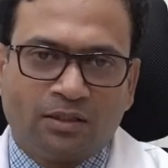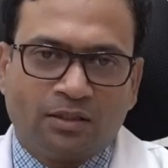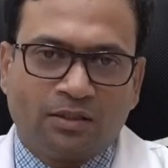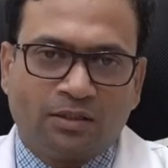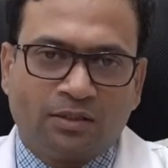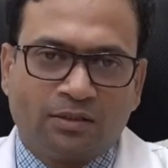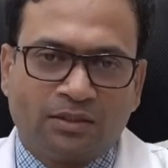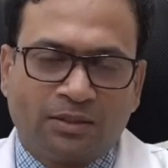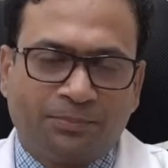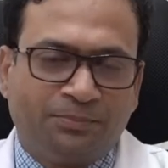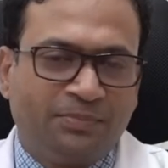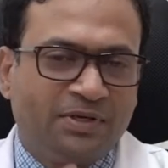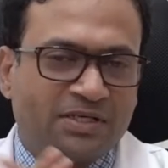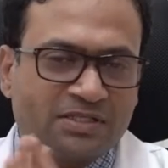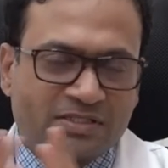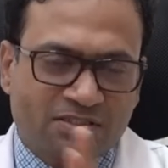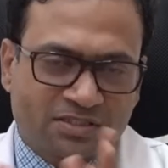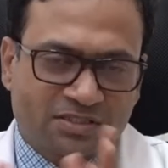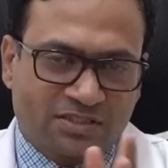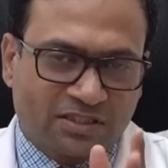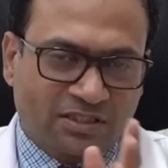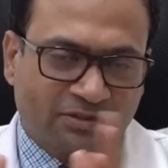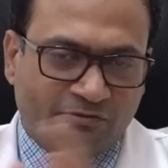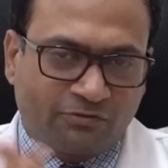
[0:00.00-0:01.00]
The best
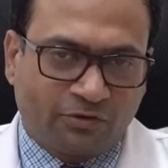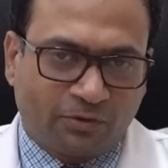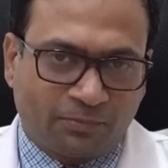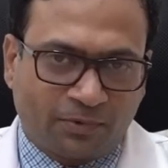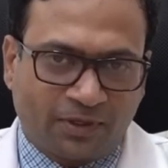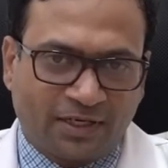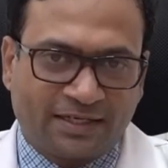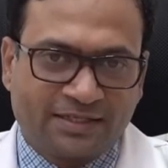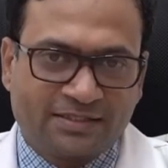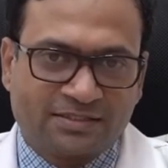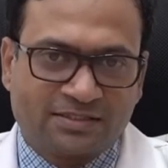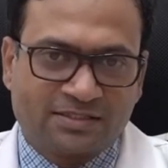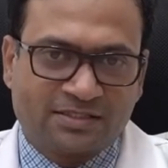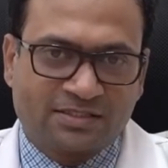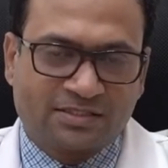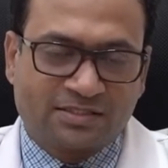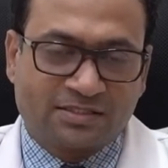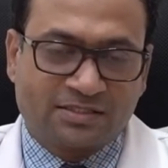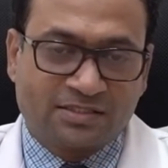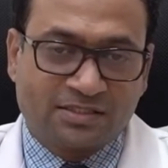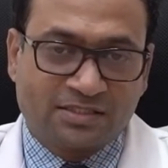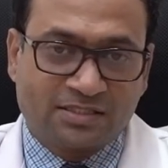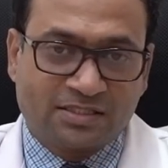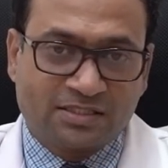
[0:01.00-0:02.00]
drug for Parkinson's
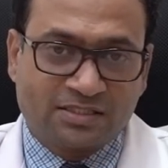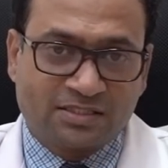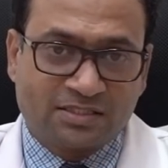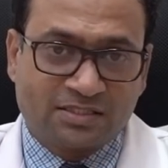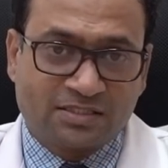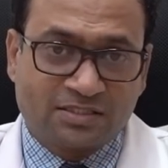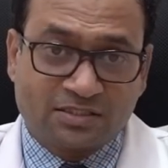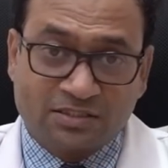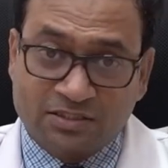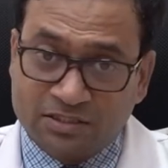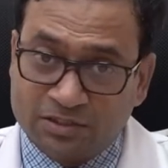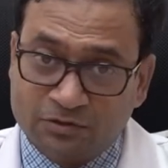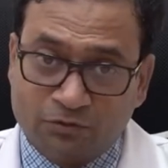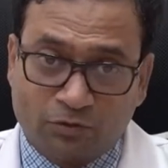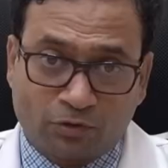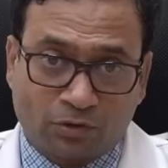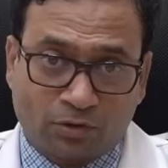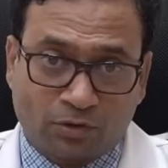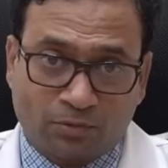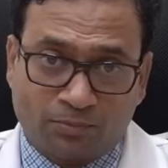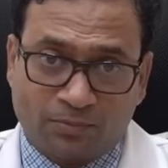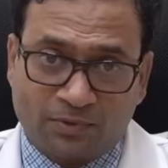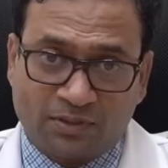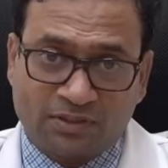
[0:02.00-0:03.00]
disease is
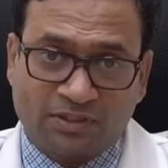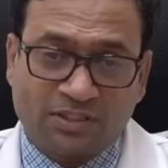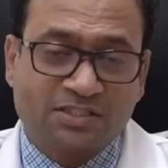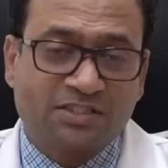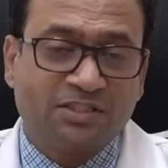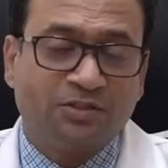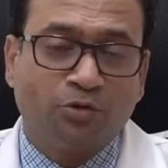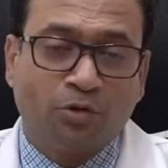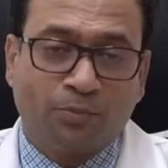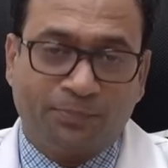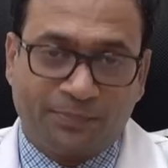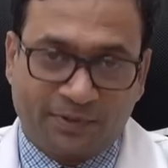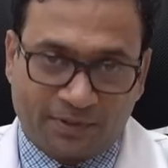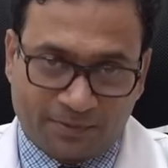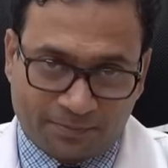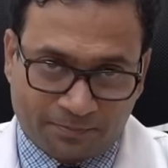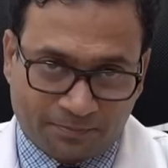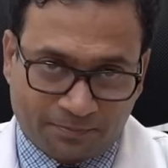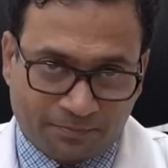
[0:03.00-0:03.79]
levodopa, the Sindopa.